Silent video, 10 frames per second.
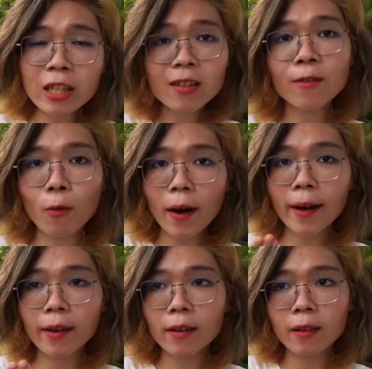reason
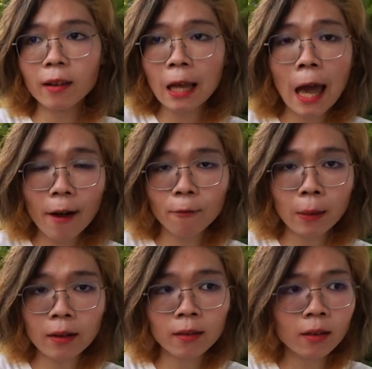why they have
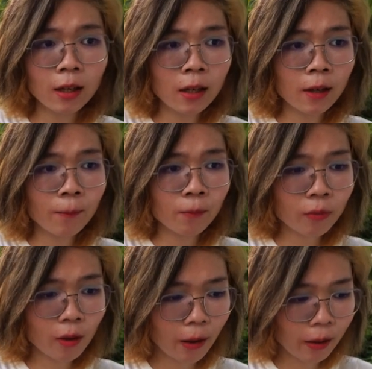been
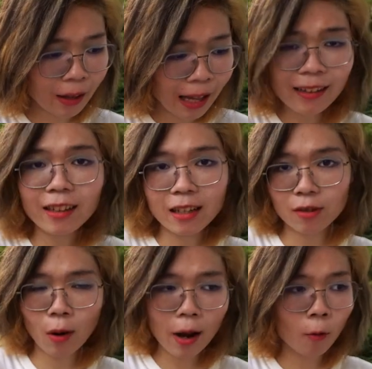like
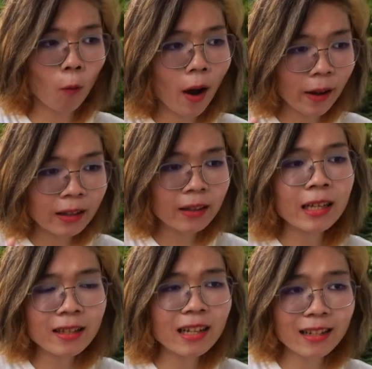this, why why
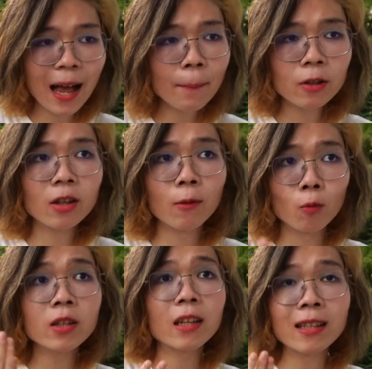these things happened to them
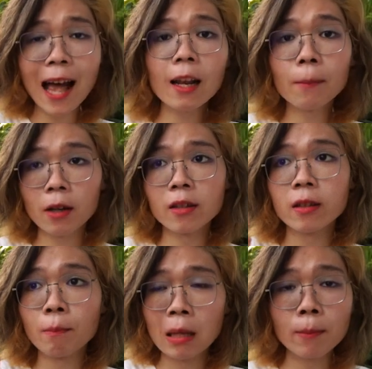was exactly because
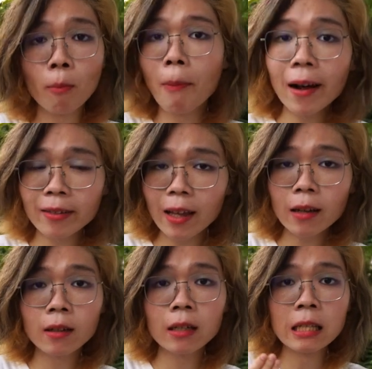the people back
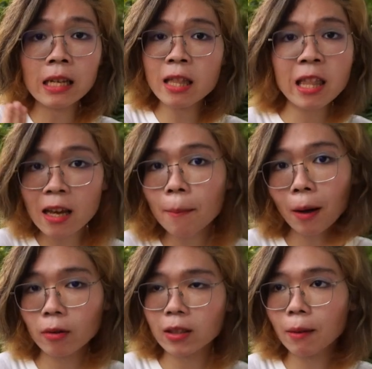then didn't think
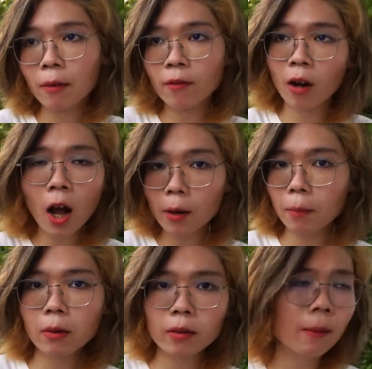about them and forgot
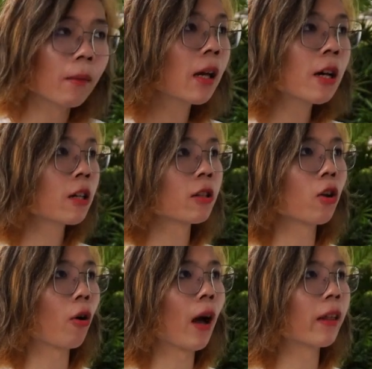about them.
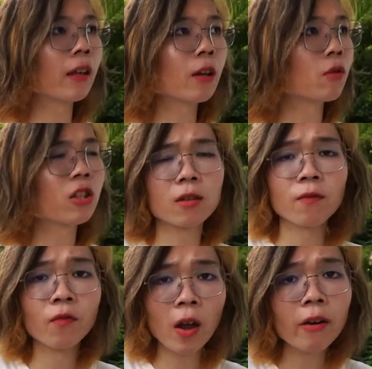So I think it was
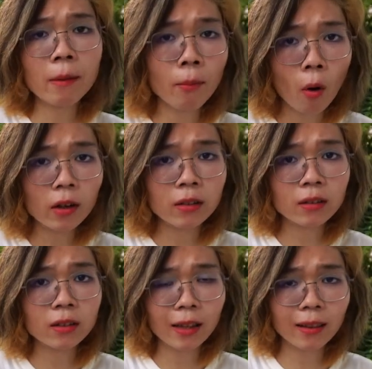just very
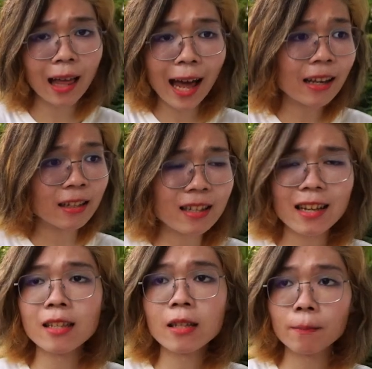important that that
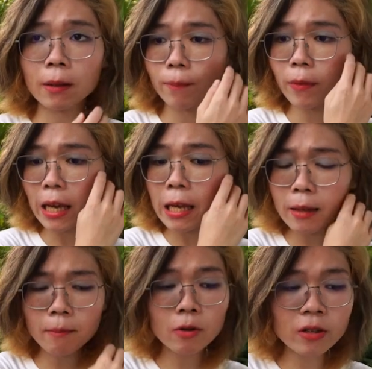exists. But in
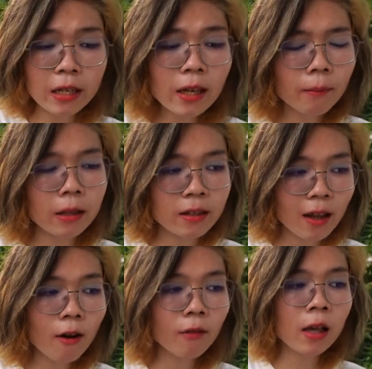the museum
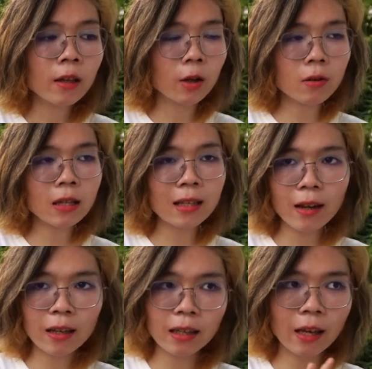itself, there was a
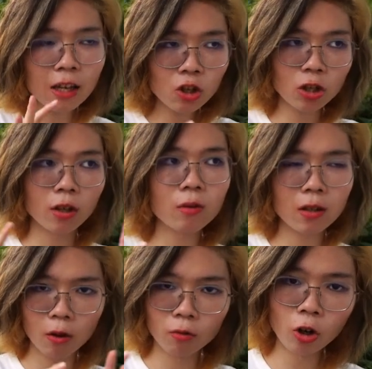dedication. There was
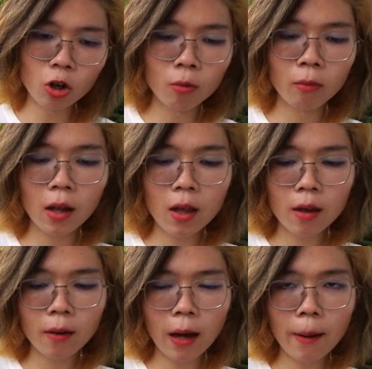like a room,
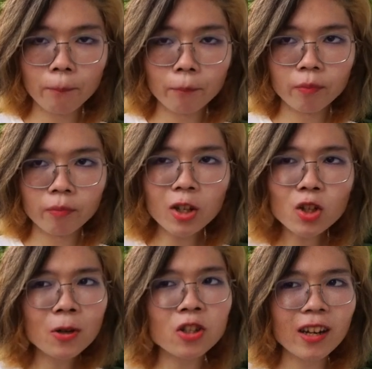um, not
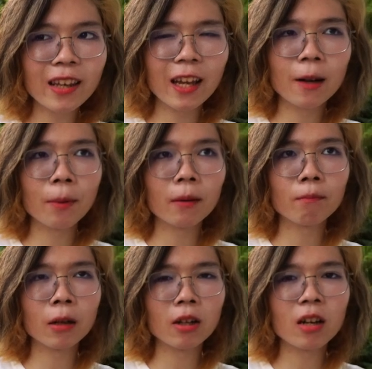so much dedicated, but,
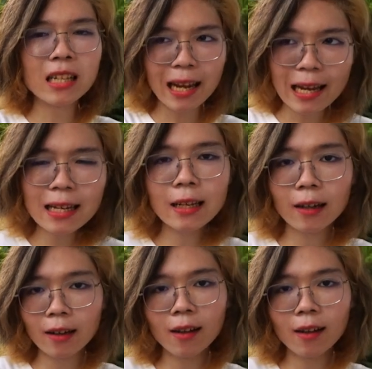but containing